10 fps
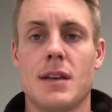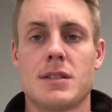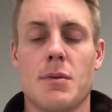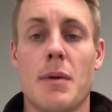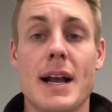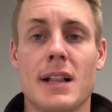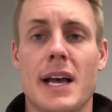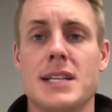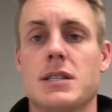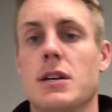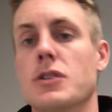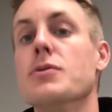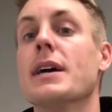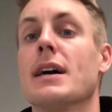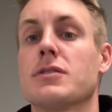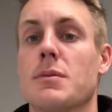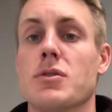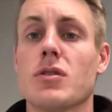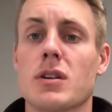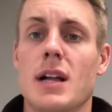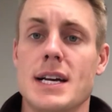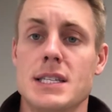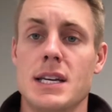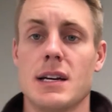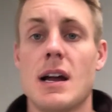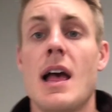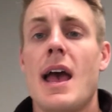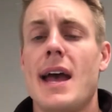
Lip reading: get some of my clients there, you get out some of your clients here.